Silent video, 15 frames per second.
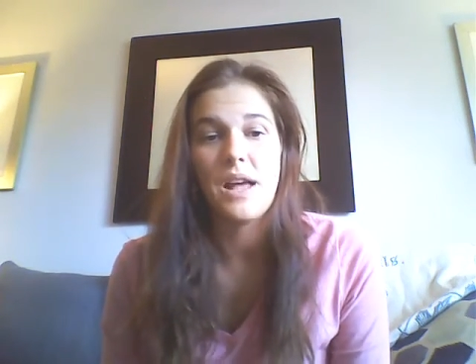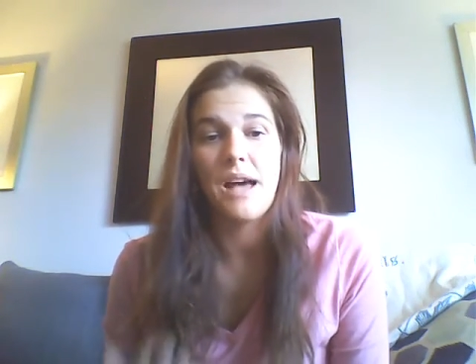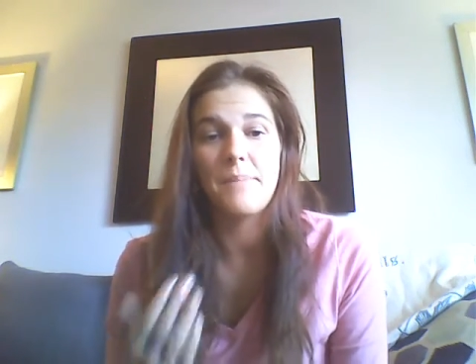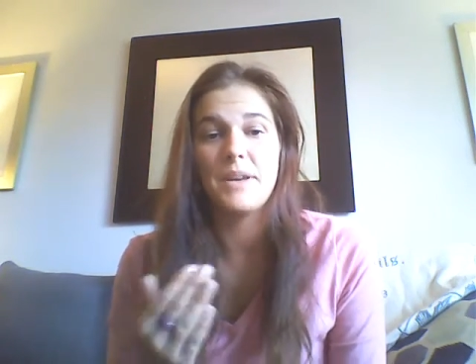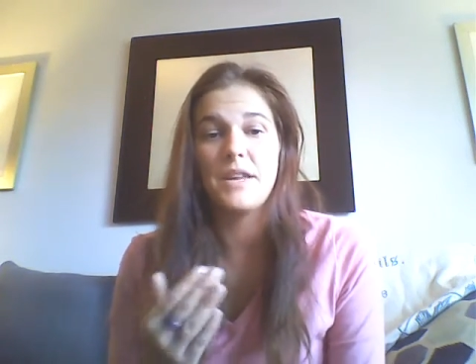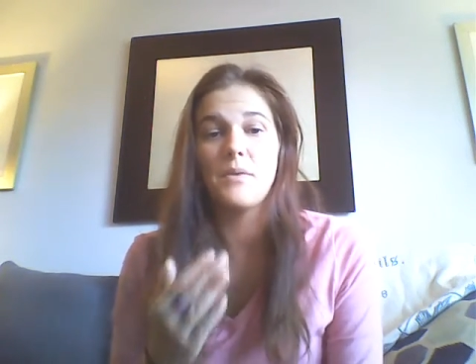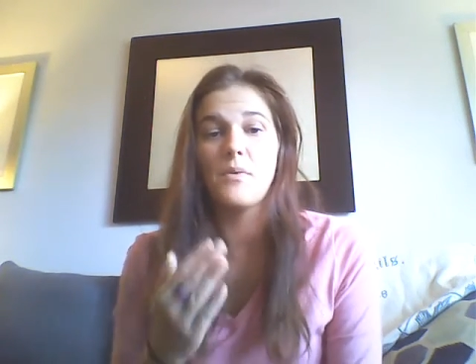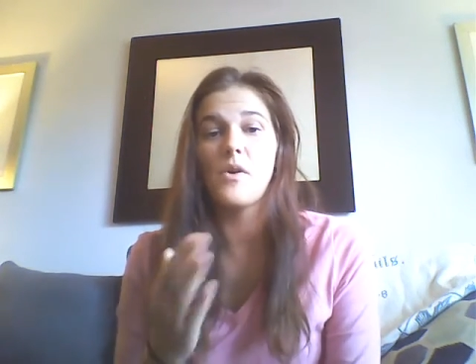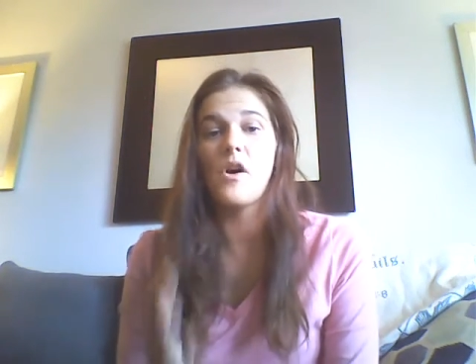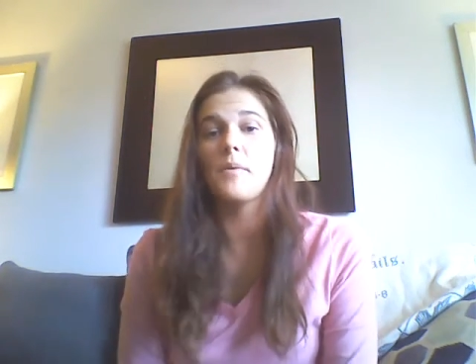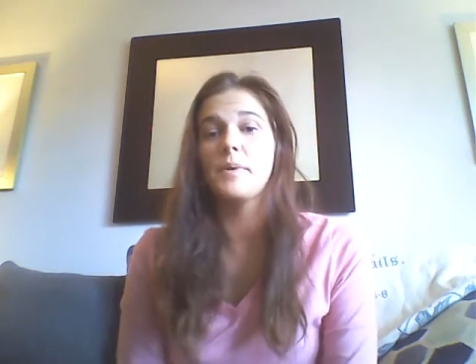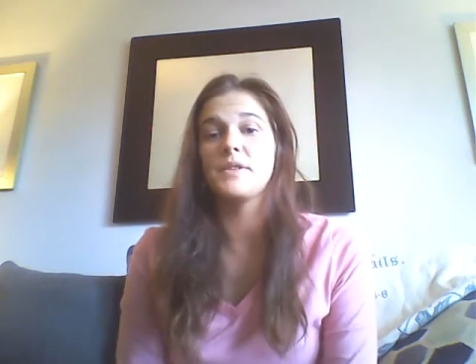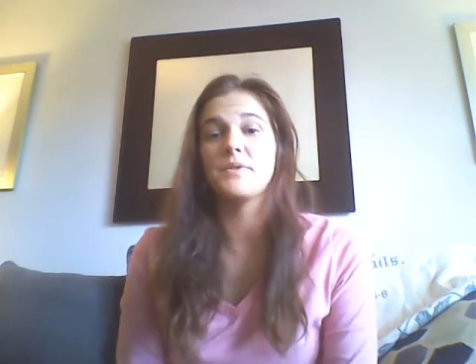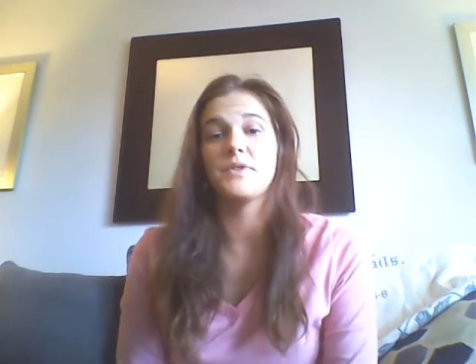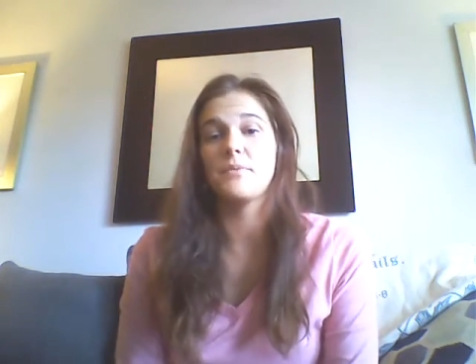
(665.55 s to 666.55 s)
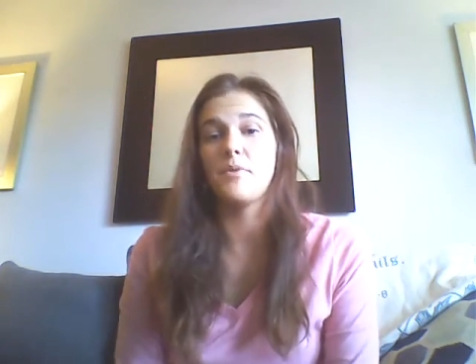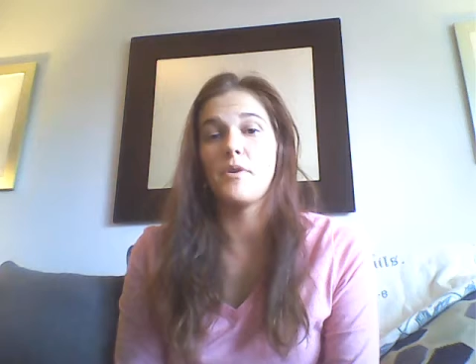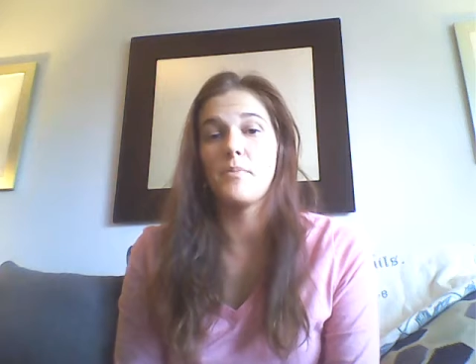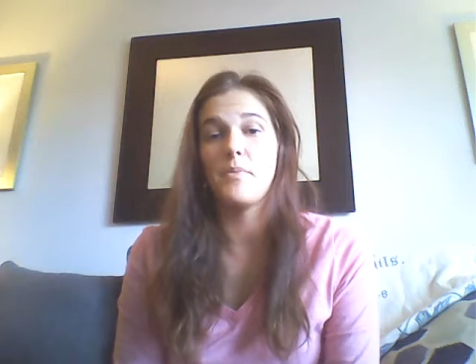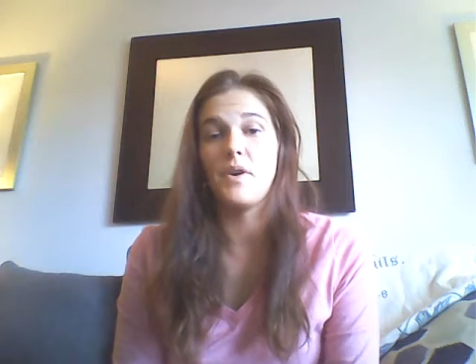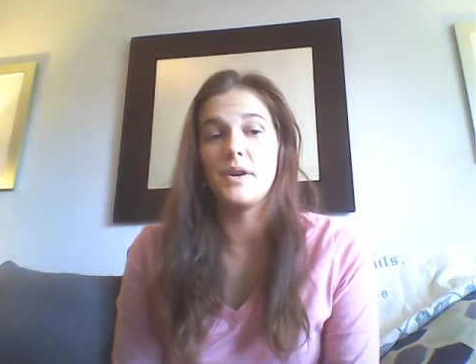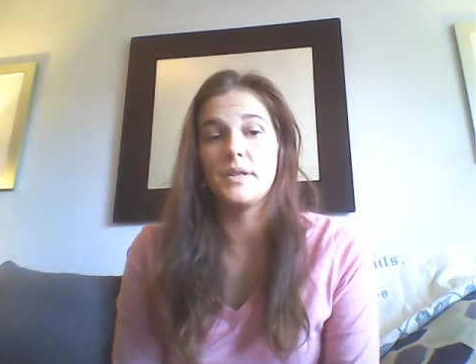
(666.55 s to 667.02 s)
I mean, He will always
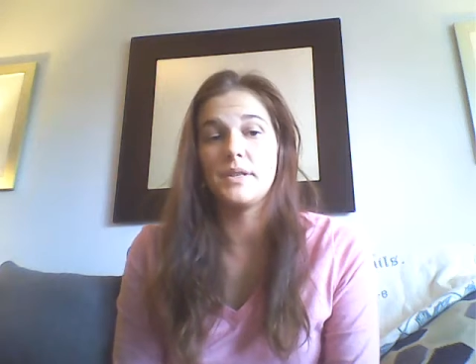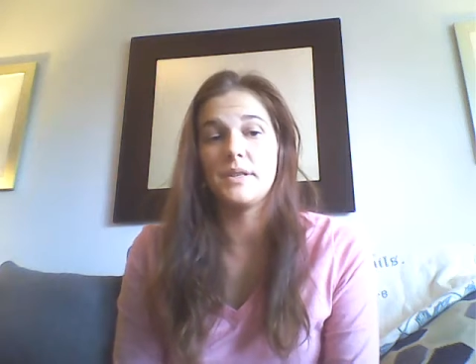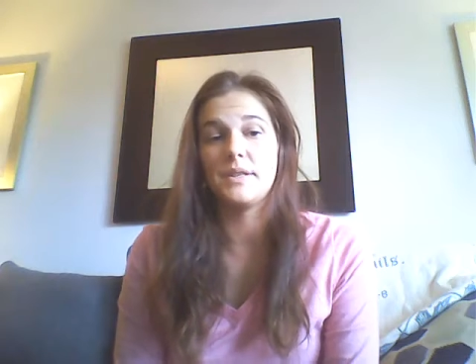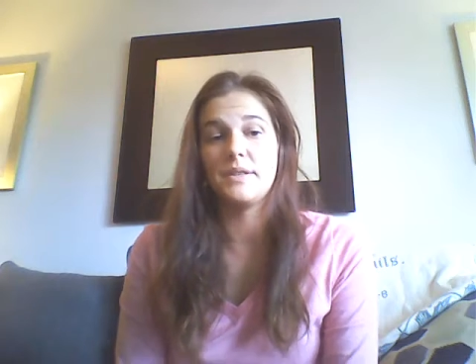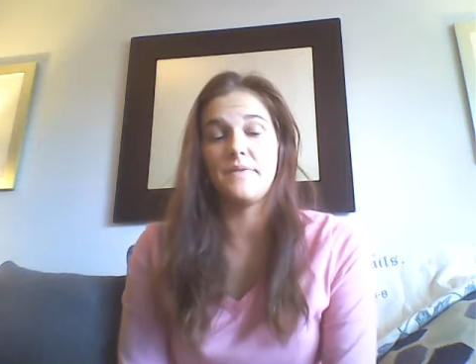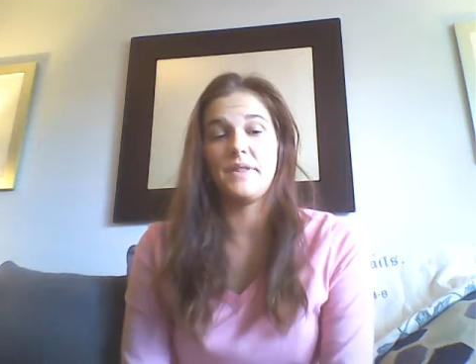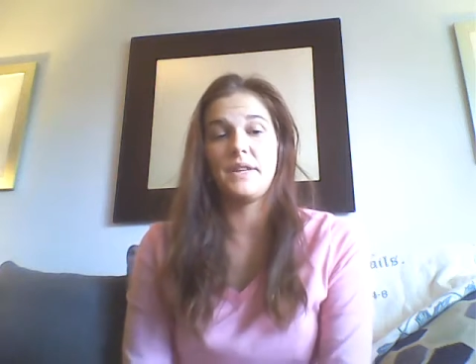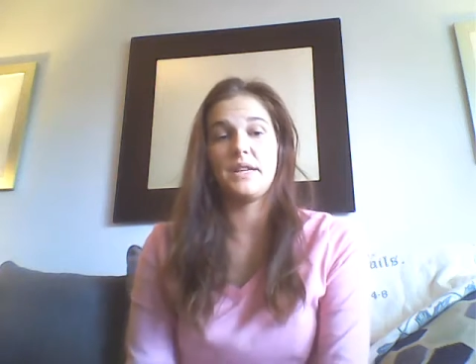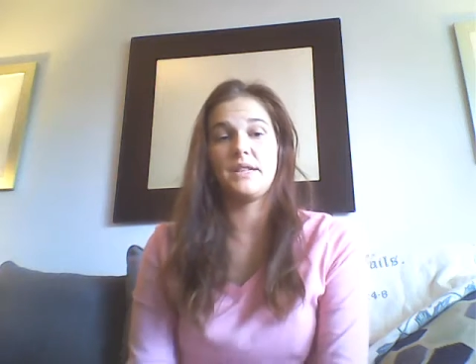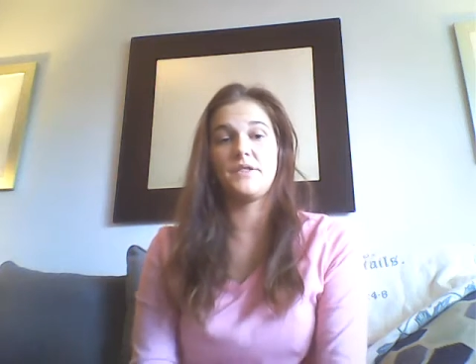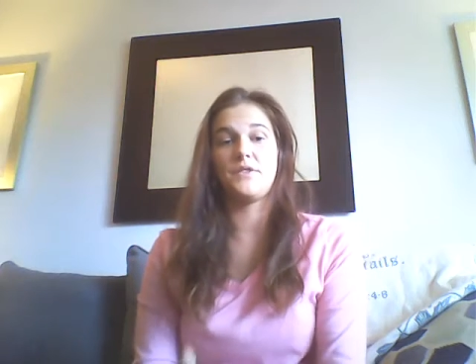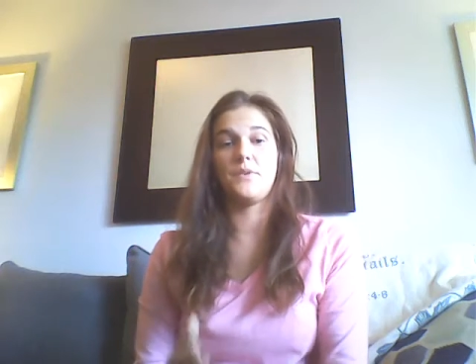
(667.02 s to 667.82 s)
respond positively